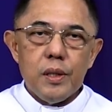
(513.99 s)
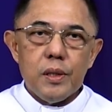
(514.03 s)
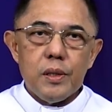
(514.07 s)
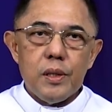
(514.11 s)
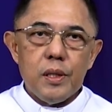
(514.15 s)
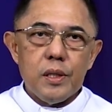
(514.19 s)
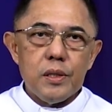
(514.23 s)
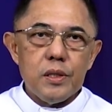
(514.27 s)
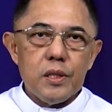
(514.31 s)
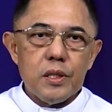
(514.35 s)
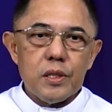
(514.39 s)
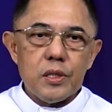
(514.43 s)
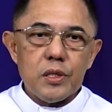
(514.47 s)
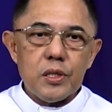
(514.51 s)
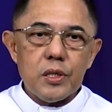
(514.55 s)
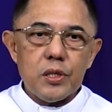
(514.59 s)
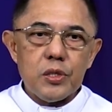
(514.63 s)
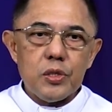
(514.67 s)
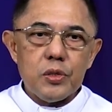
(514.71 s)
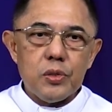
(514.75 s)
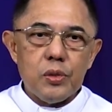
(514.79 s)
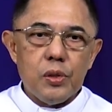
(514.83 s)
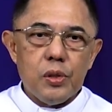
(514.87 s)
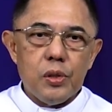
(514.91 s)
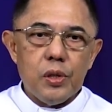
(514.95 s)
than just a
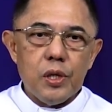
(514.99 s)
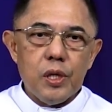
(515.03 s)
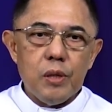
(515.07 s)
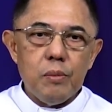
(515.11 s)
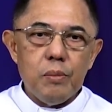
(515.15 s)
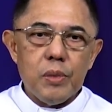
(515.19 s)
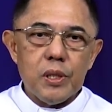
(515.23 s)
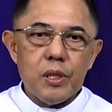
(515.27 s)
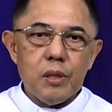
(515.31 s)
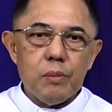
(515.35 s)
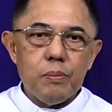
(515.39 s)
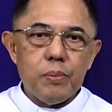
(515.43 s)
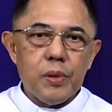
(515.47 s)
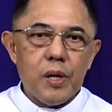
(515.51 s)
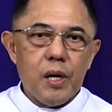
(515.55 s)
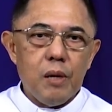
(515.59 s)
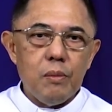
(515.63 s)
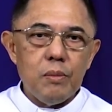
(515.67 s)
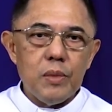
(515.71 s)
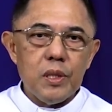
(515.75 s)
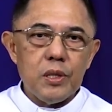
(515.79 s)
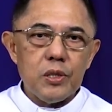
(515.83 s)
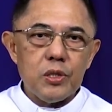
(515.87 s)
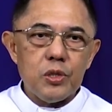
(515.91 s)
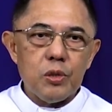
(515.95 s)
story but a
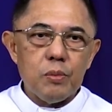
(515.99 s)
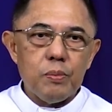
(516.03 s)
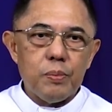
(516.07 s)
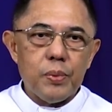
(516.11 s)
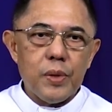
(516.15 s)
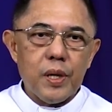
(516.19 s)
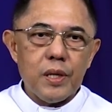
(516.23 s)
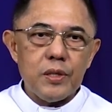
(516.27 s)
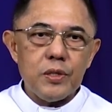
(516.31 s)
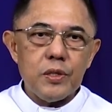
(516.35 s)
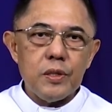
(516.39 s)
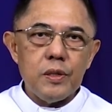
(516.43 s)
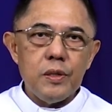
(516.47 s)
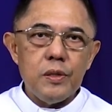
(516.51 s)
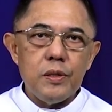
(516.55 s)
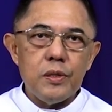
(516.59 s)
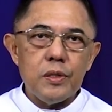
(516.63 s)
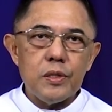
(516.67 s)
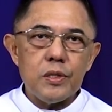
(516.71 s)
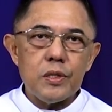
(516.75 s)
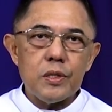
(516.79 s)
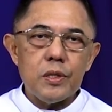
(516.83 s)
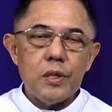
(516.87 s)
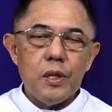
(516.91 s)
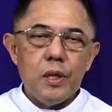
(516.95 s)
promise of
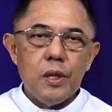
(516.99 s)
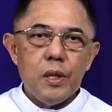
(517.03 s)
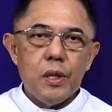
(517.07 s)
presence,